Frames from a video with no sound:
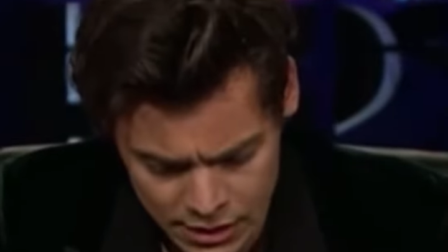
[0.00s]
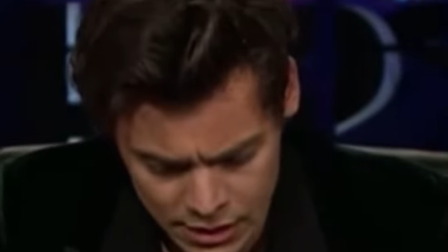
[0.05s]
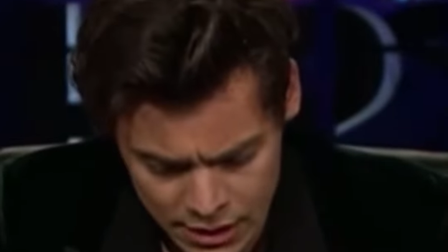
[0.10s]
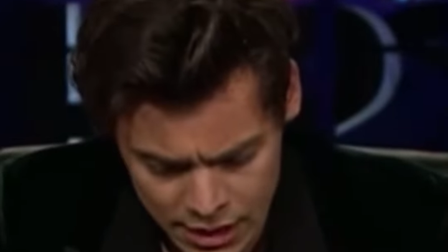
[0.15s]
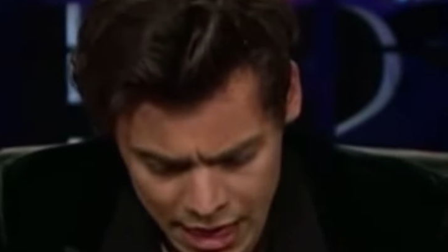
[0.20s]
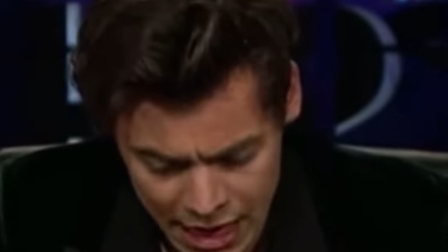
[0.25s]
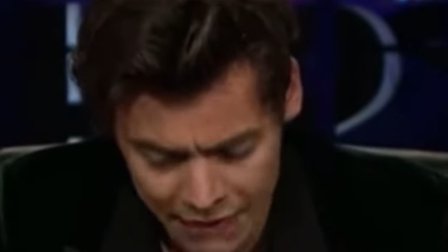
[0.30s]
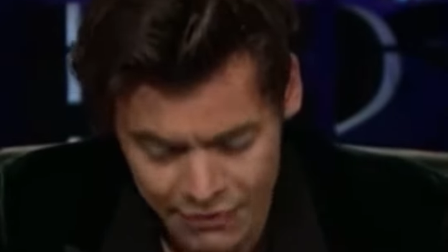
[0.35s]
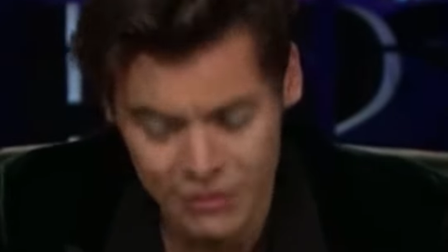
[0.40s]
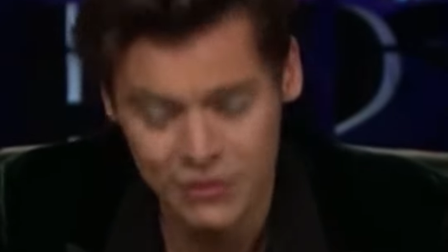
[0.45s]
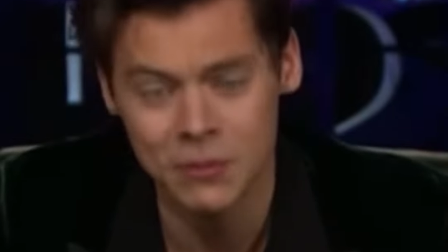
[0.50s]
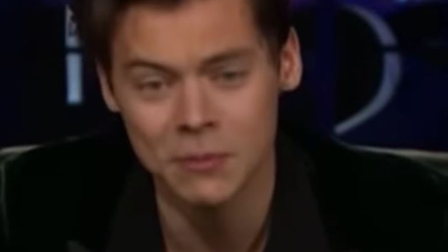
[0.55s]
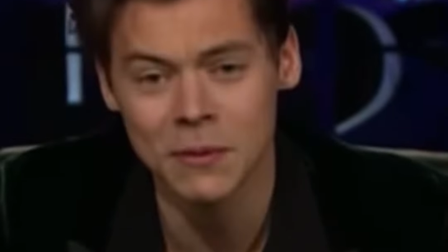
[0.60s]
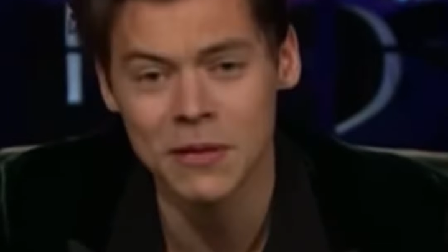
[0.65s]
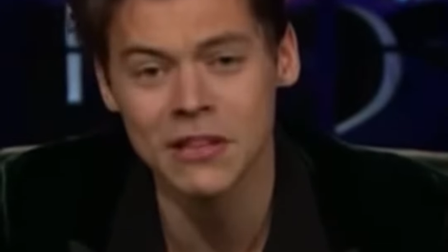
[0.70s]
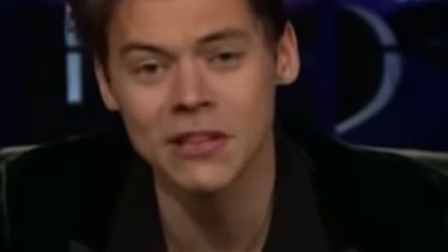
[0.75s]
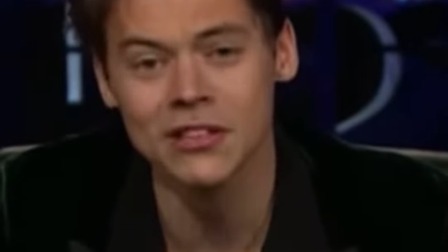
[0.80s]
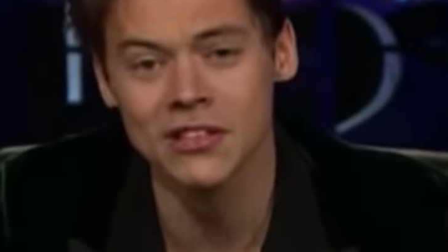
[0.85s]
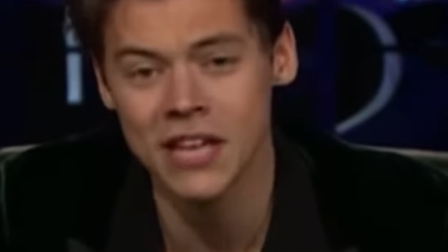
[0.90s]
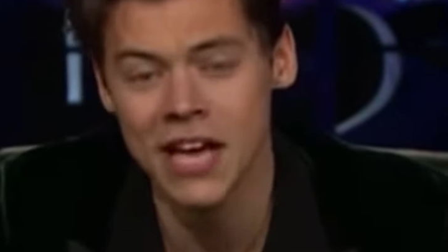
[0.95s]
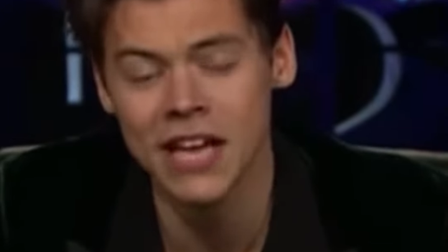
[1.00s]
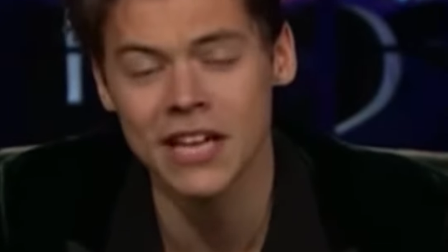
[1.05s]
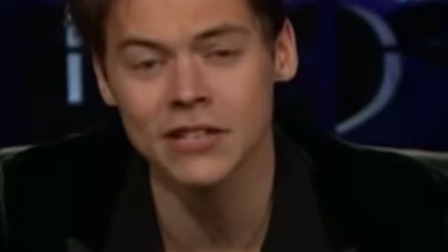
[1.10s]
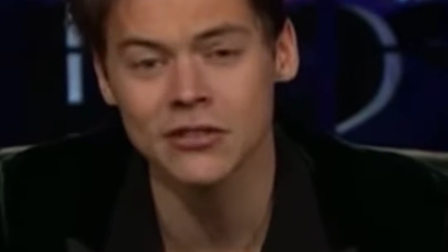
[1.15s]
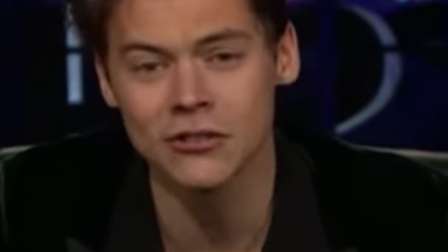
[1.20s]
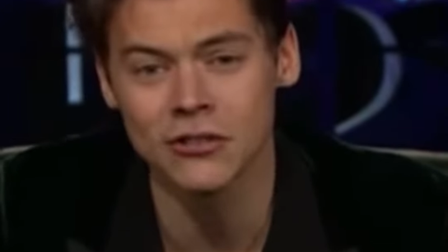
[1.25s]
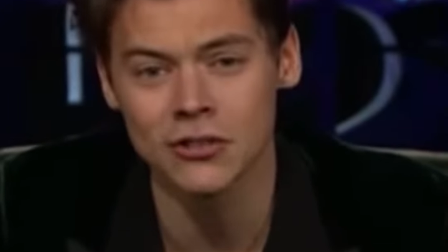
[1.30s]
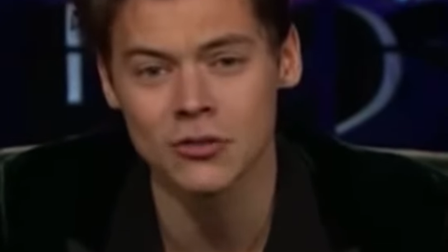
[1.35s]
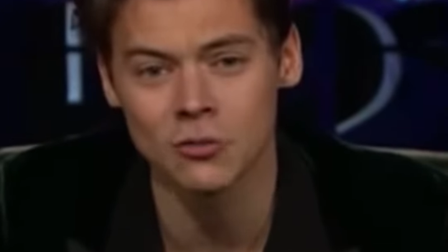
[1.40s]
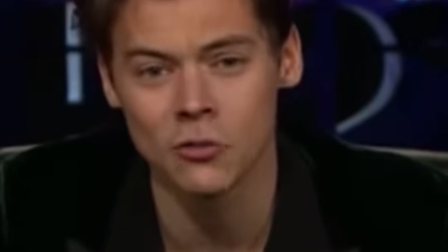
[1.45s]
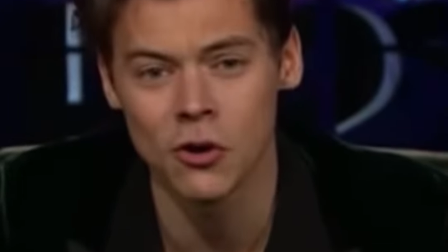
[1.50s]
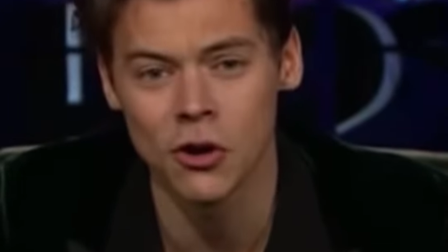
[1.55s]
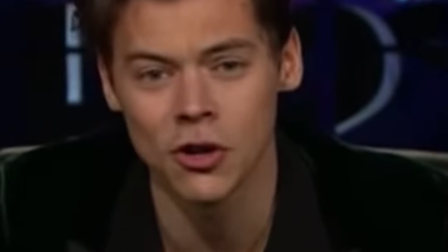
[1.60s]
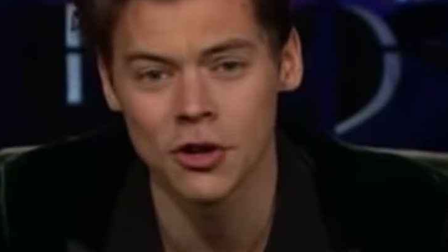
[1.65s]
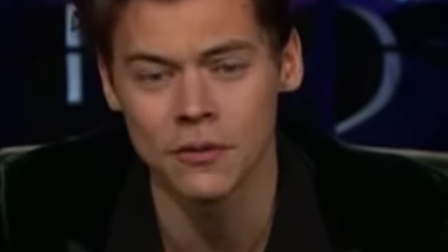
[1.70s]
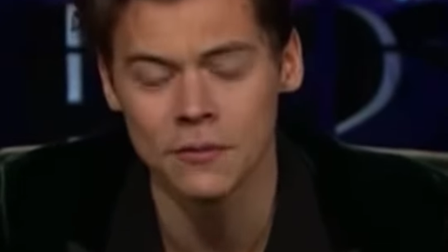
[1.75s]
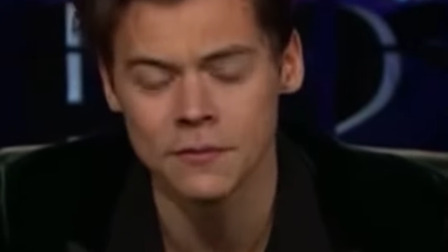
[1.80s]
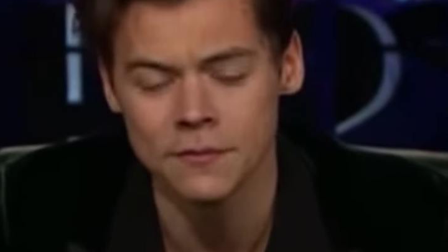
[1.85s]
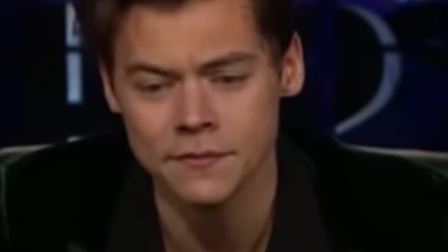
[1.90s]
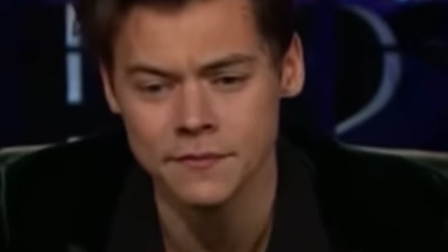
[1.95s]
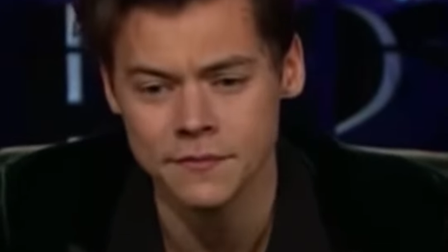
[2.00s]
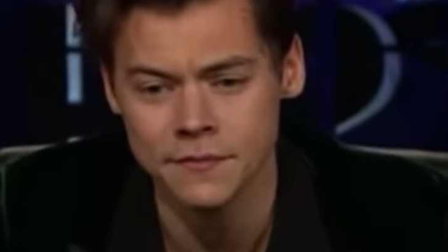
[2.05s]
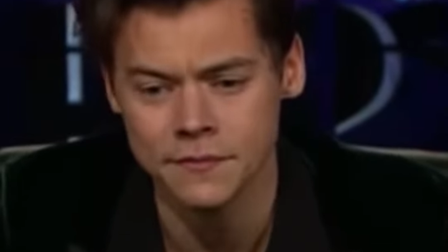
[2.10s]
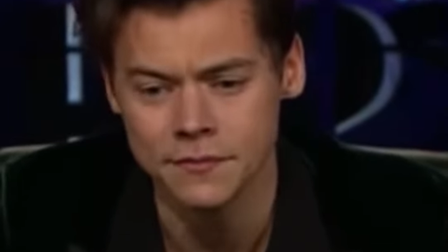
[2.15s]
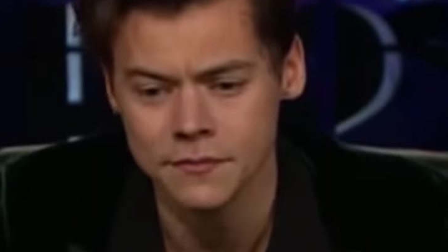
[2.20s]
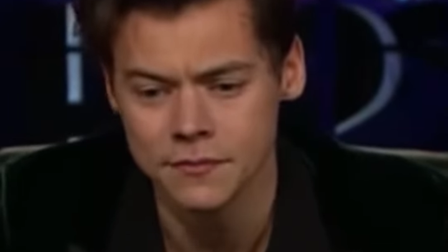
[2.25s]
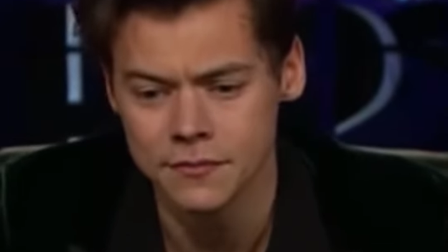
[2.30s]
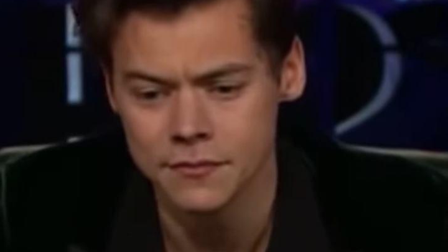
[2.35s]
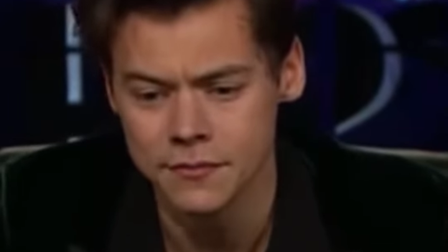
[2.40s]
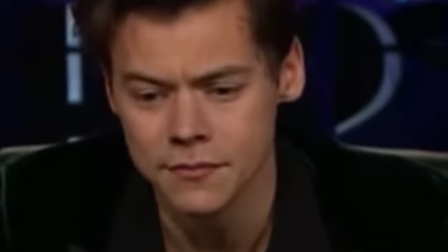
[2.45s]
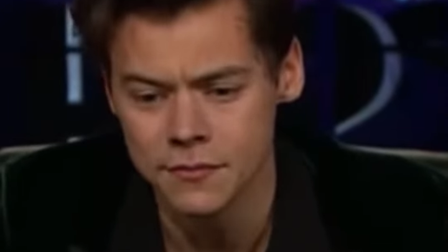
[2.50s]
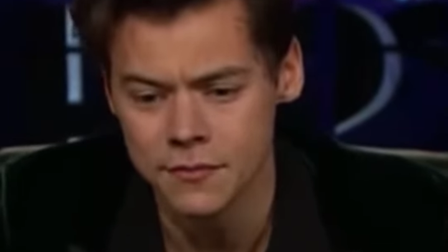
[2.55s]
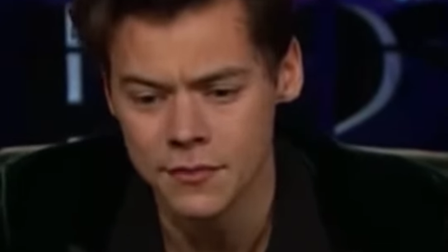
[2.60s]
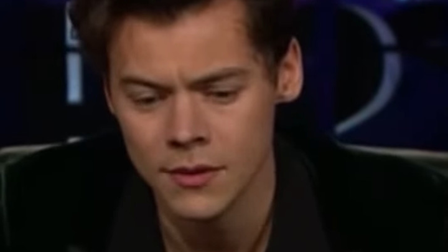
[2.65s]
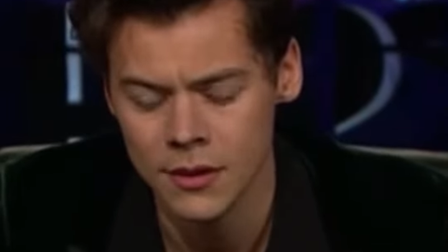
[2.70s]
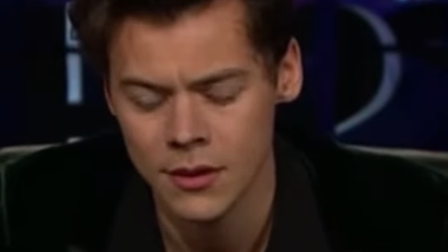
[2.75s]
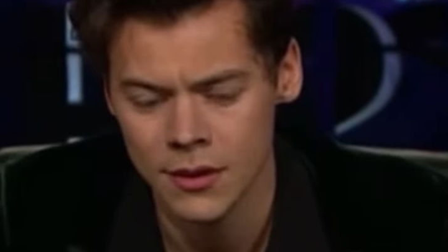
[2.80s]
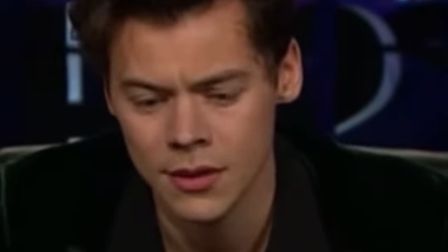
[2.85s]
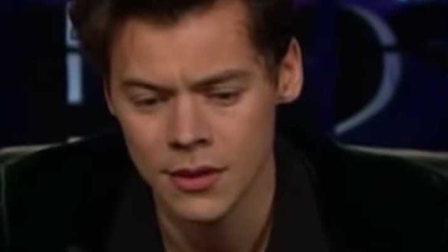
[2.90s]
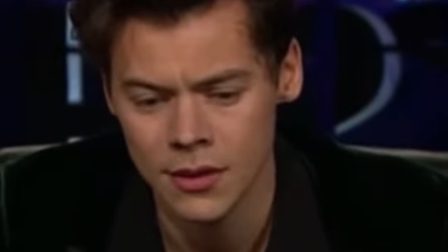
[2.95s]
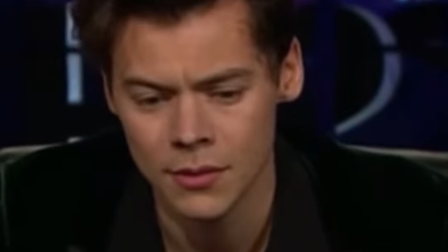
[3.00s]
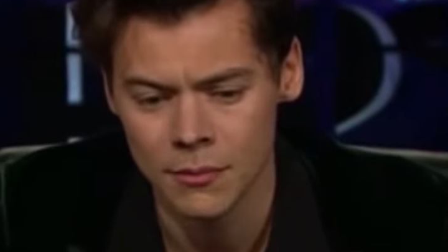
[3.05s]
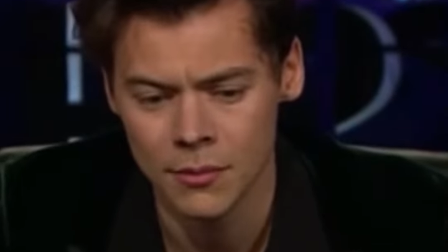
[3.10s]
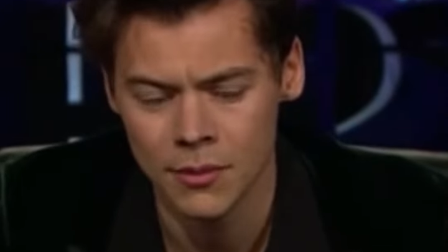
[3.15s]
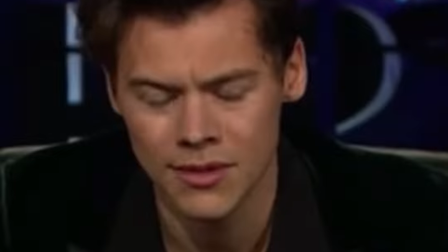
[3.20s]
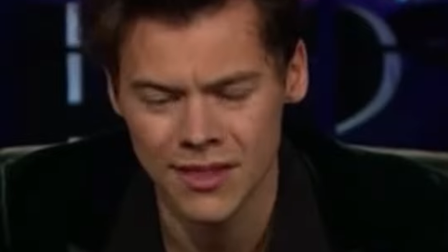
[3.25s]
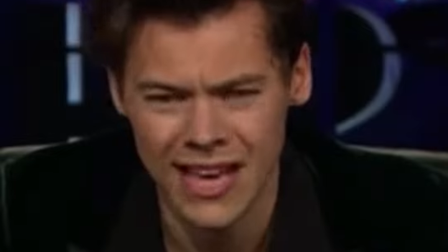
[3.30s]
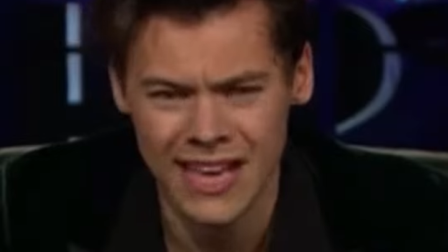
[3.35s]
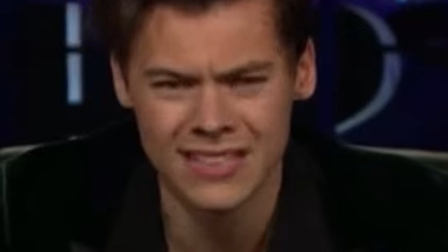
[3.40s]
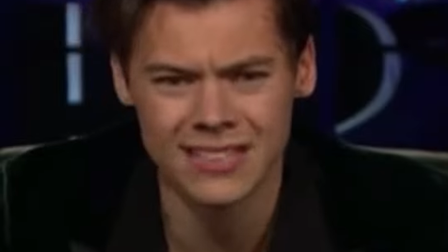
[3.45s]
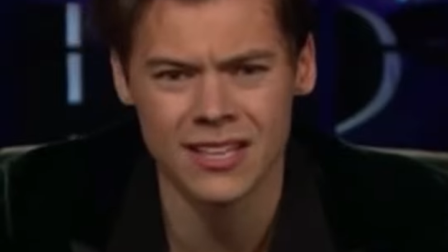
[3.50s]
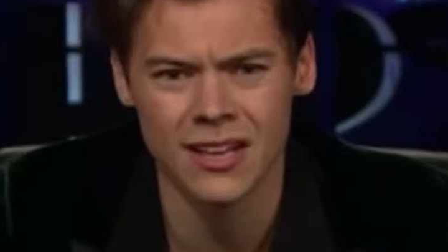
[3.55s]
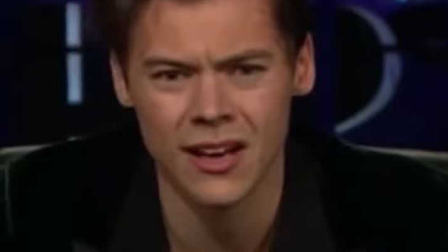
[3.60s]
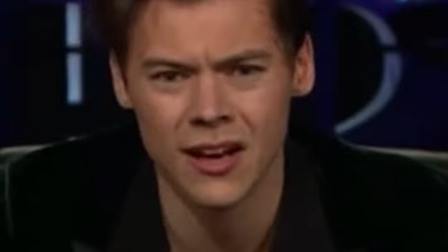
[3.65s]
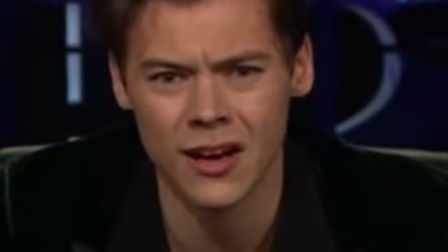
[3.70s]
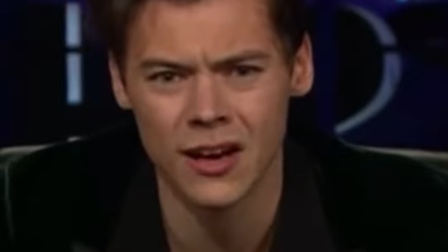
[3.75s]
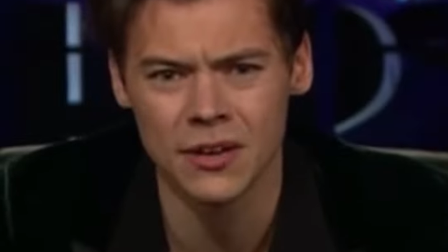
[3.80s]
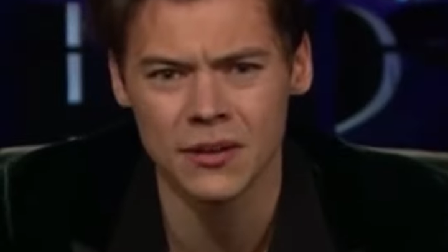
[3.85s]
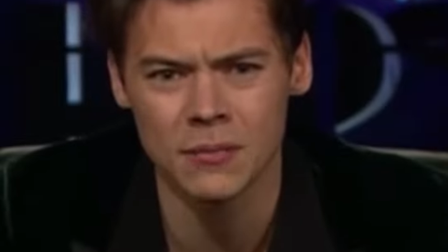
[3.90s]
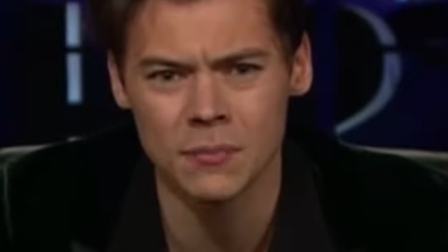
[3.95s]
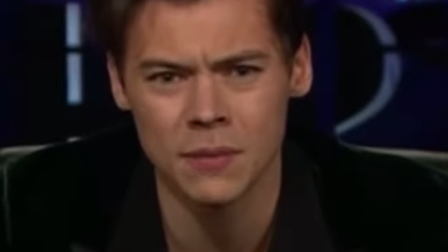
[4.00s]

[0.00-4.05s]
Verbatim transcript: Having to be the dangerous one. But that's hard